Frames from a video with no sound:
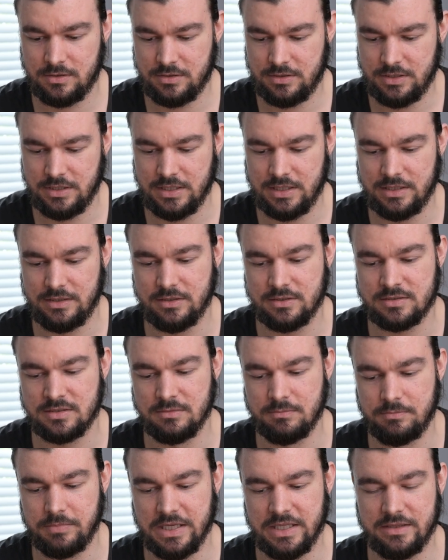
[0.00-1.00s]
it
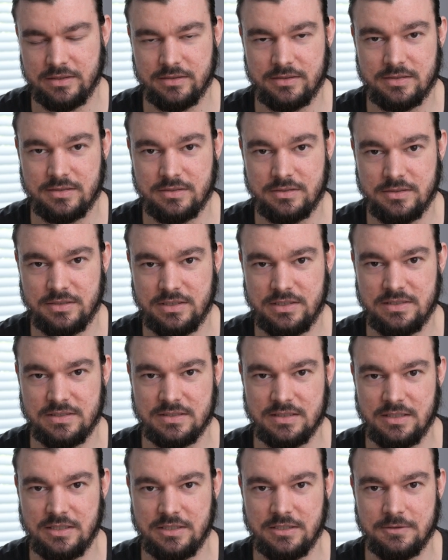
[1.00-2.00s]
doesn't bend
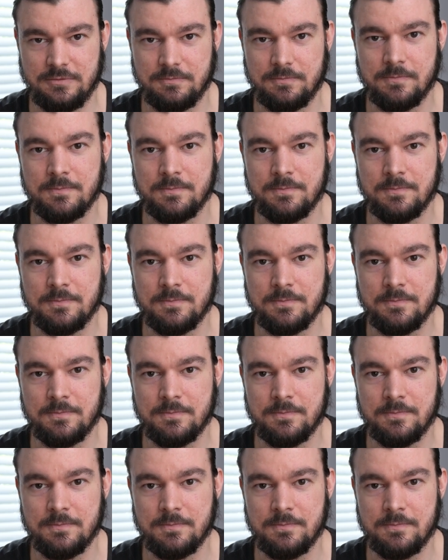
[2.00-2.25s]
easily.